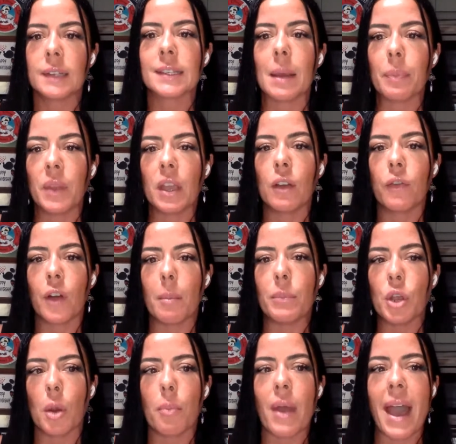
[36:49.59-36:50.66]
something
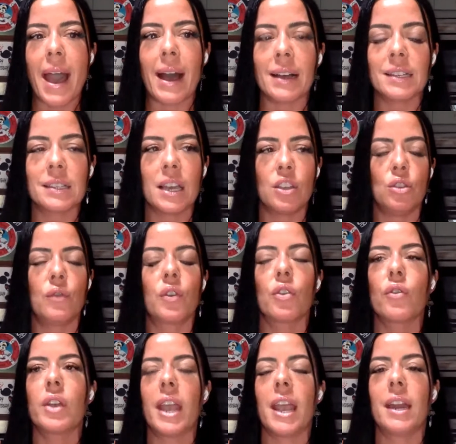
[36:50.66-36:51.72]
from your past that
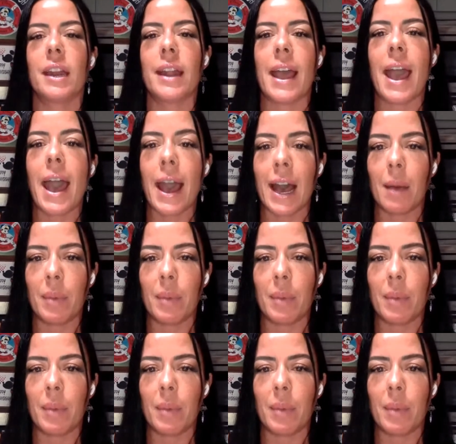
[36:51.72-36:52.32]
you've created a